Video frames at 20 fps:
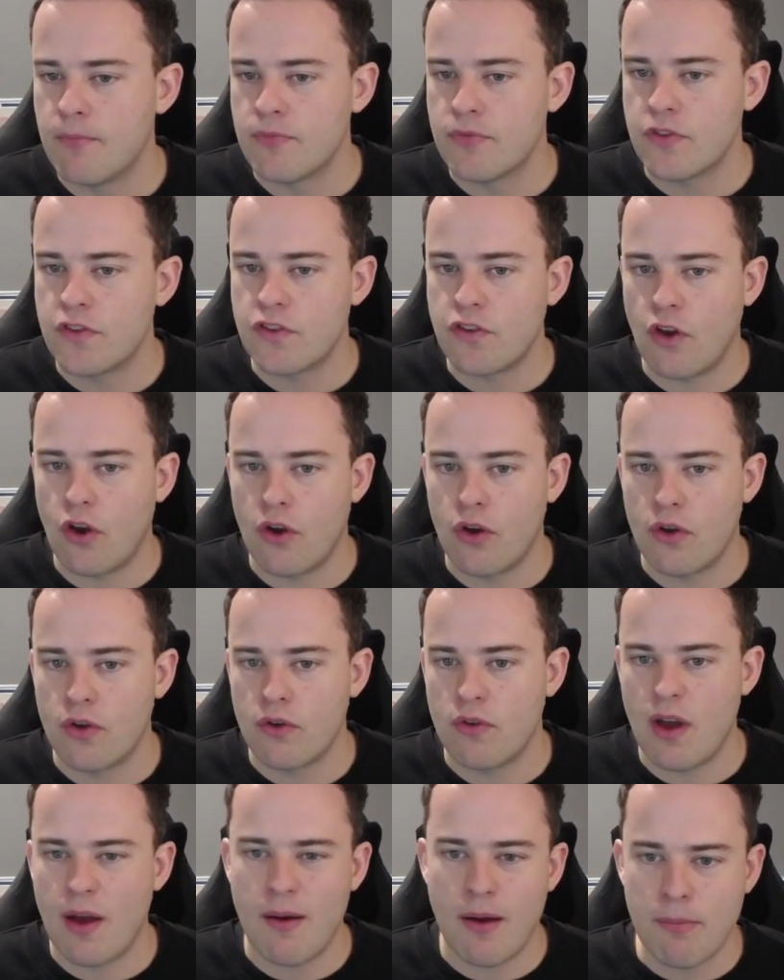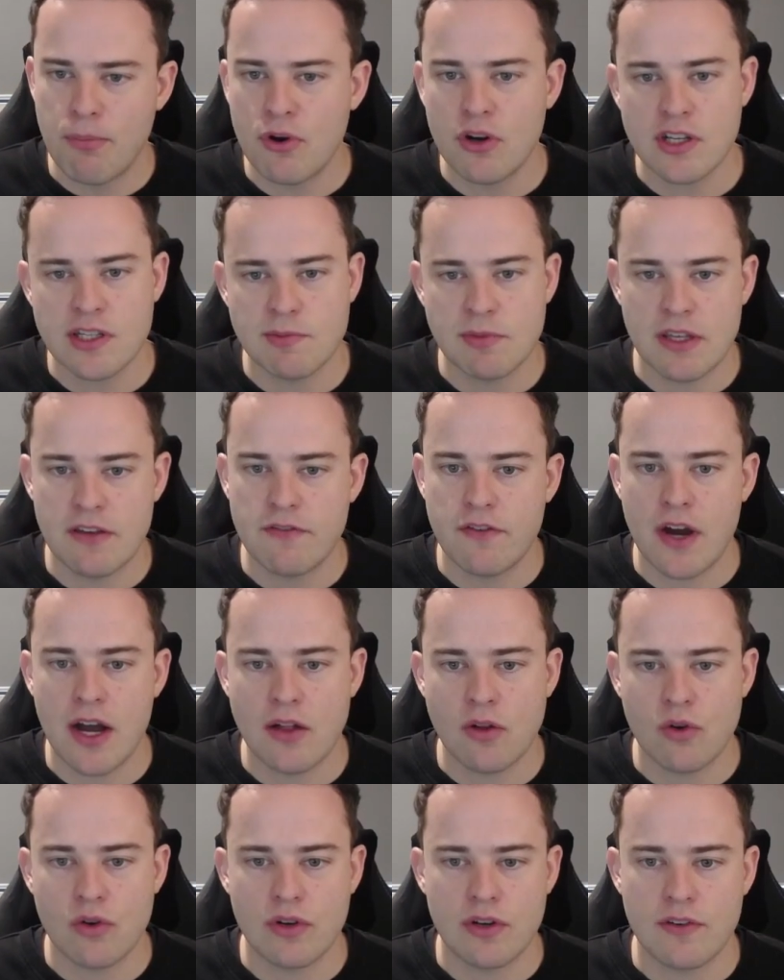So approximately
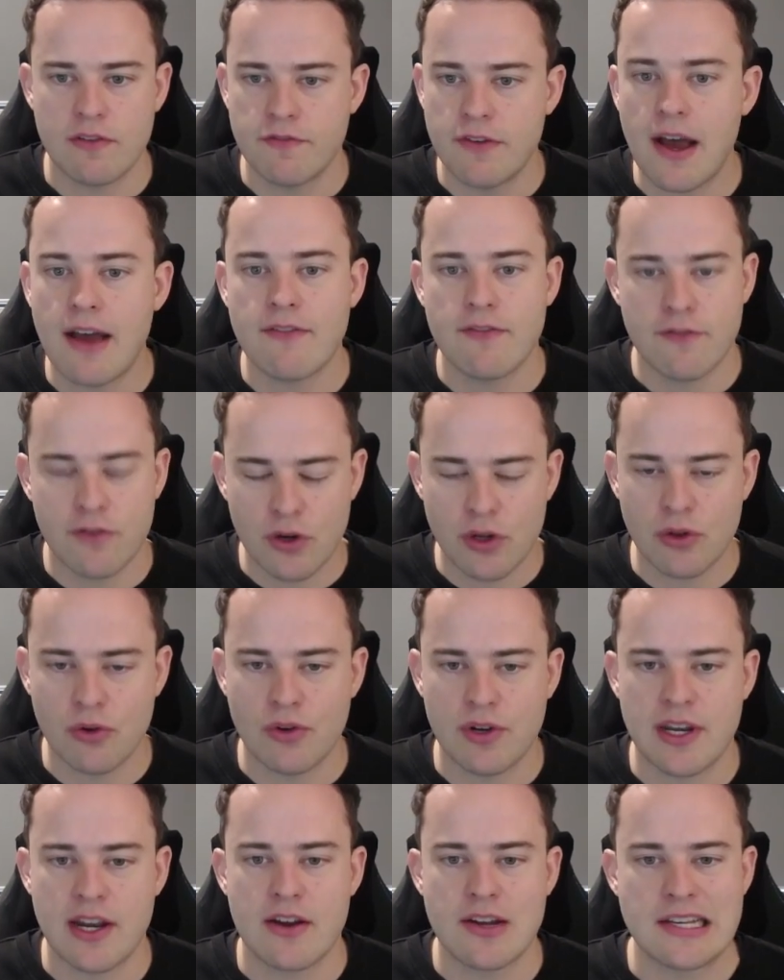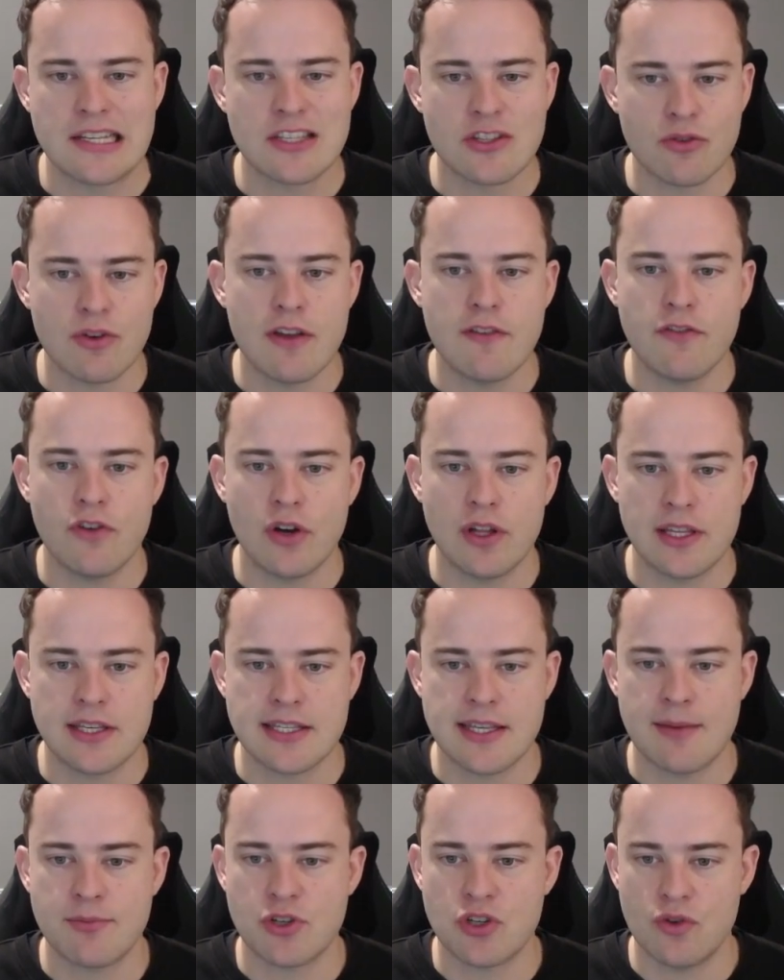5 foil ordinaries, 3 foil
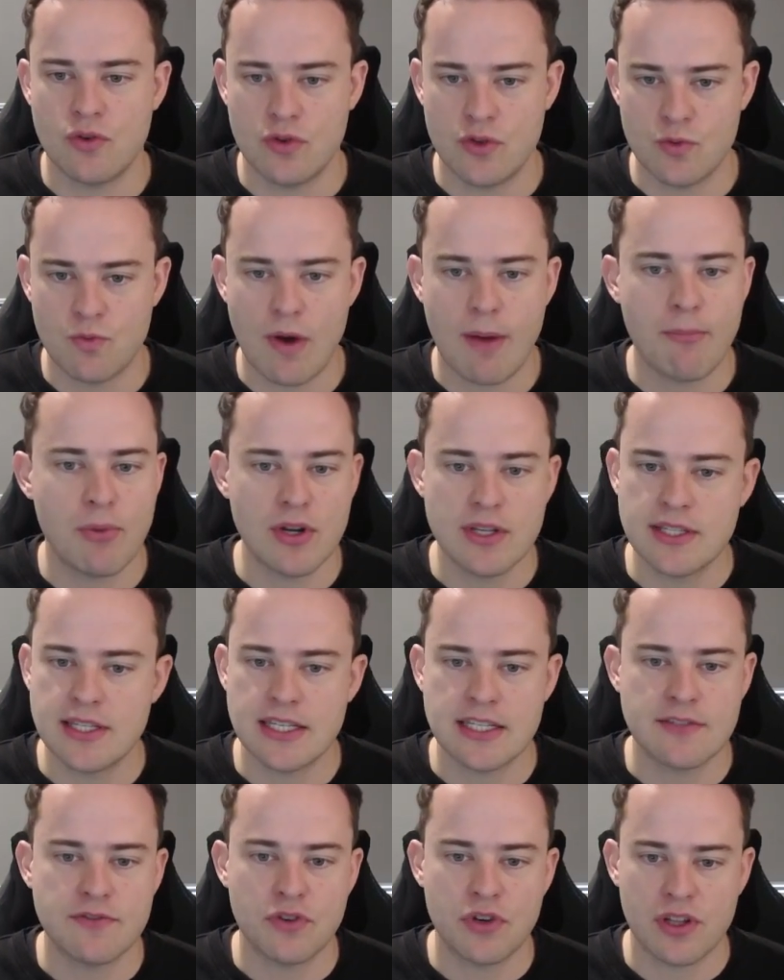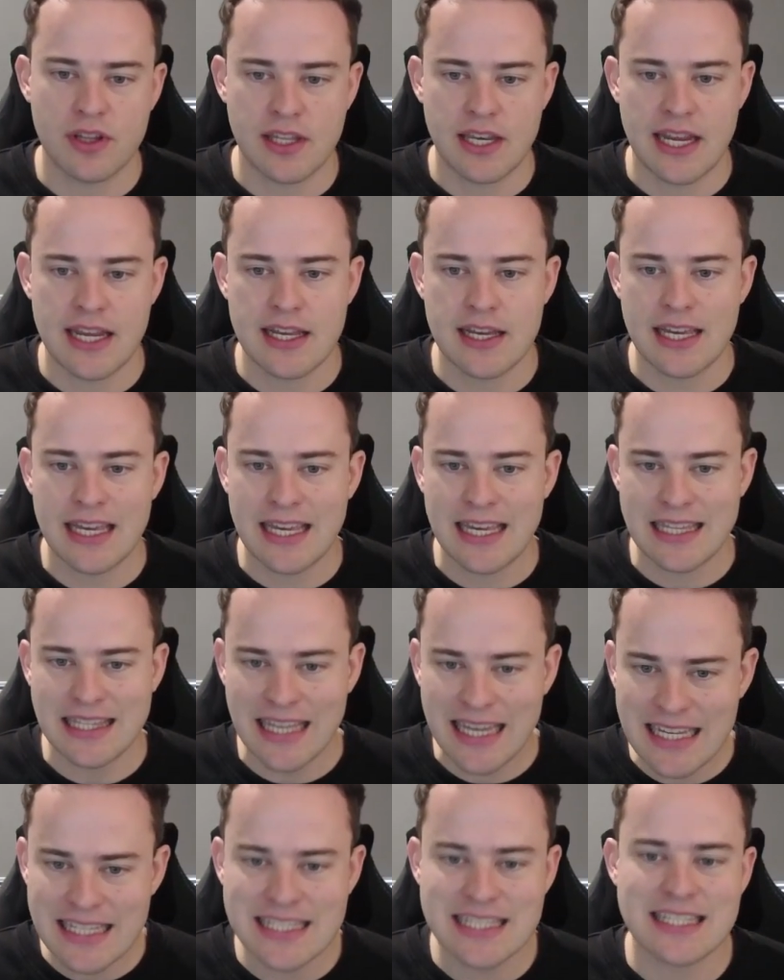exceptionals, 1.6 foil
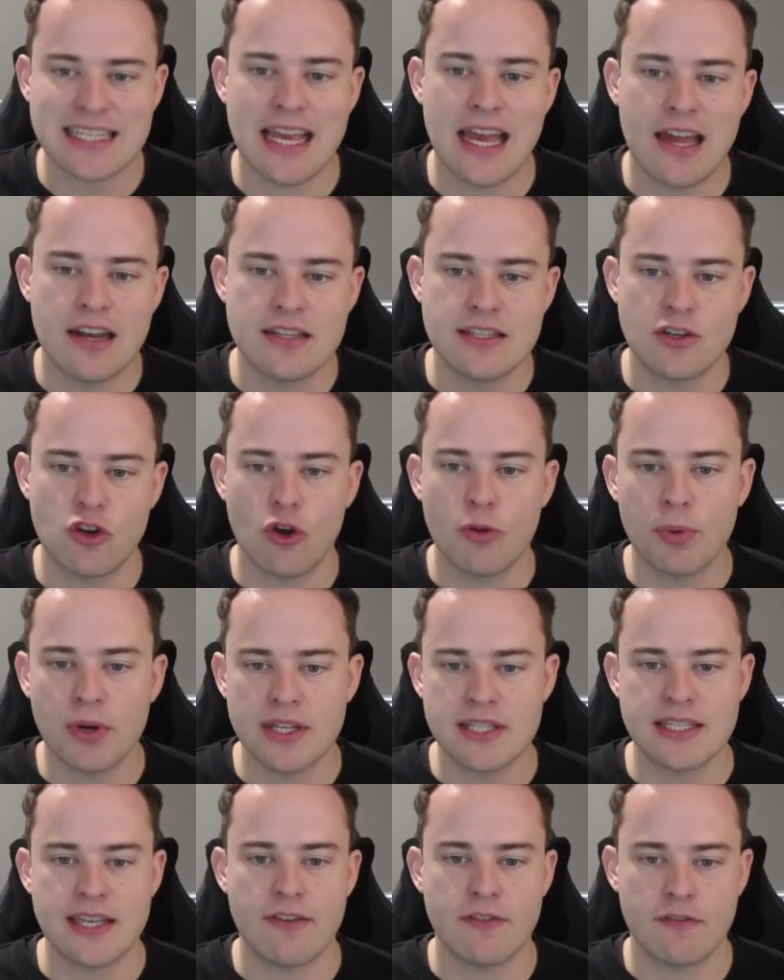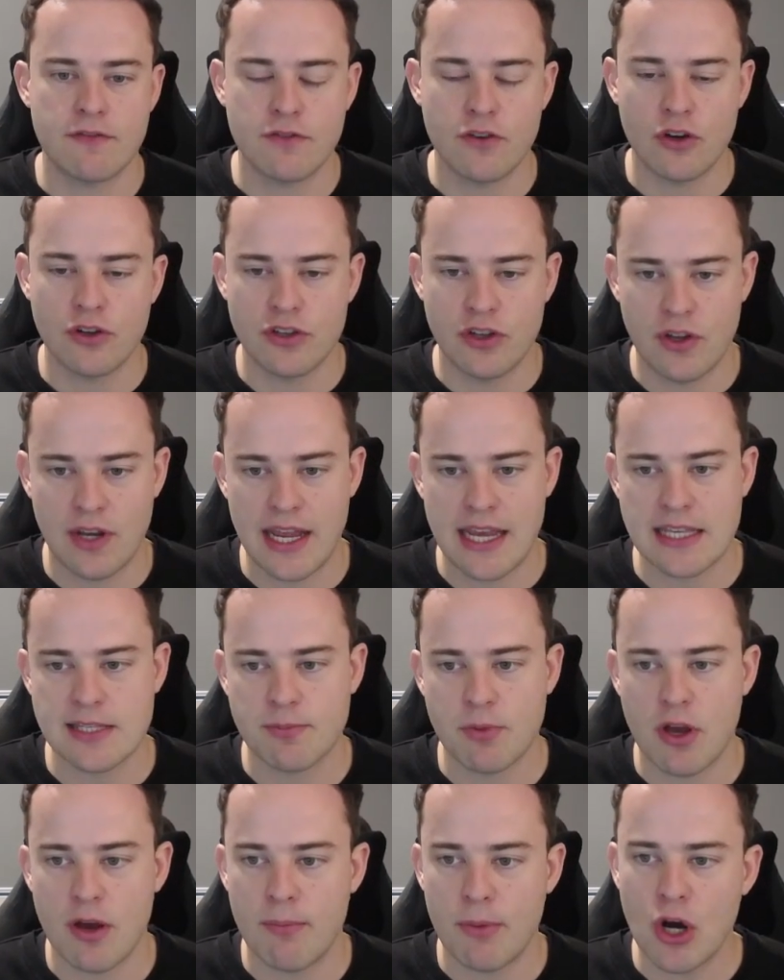elites, and 0.7 foil uniques
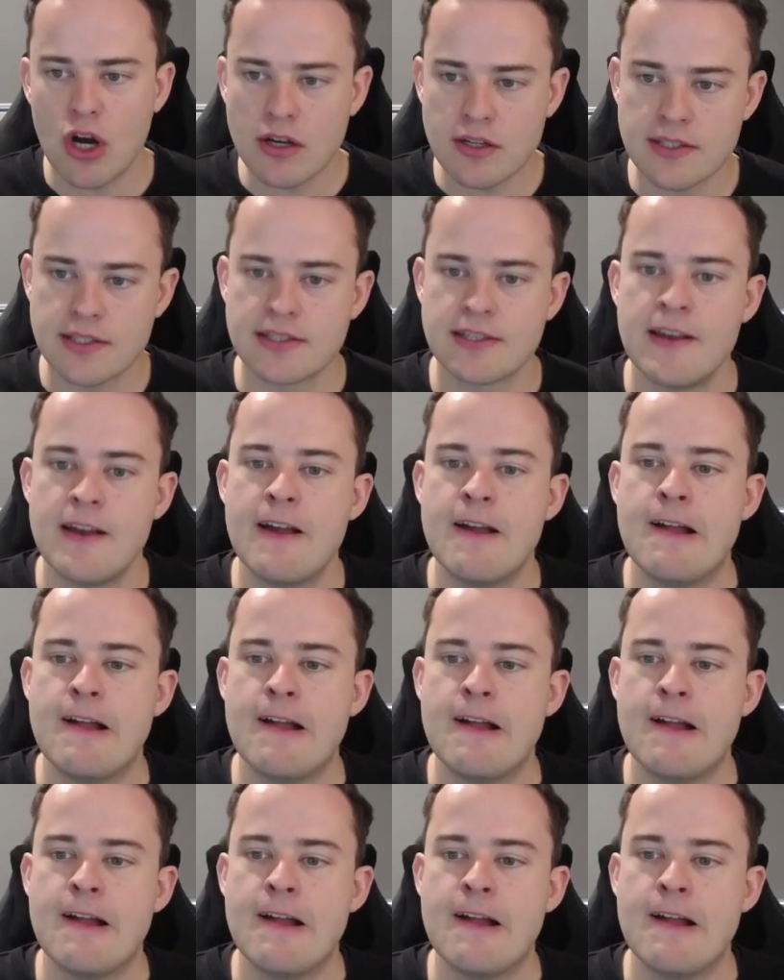per box.